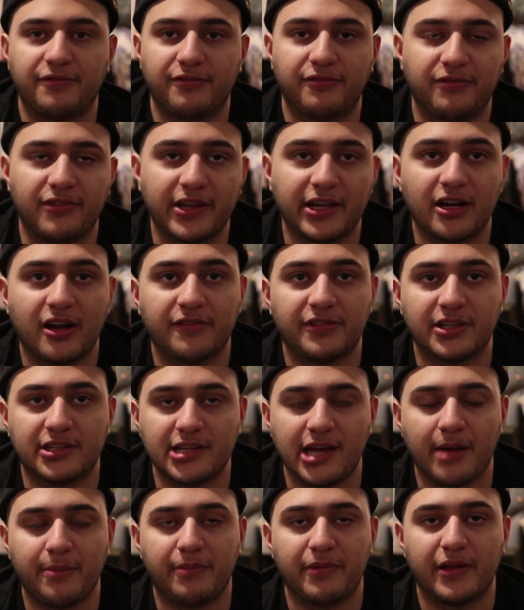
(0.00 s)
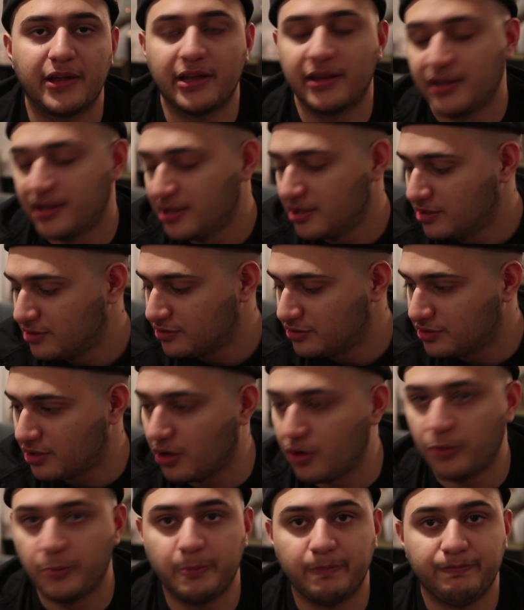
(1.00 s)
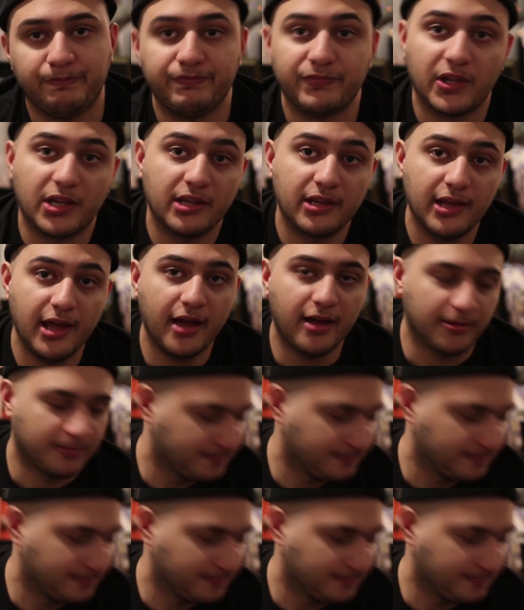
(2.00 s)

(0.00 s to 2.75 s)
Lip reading: flinging off the top of it. So, yeah.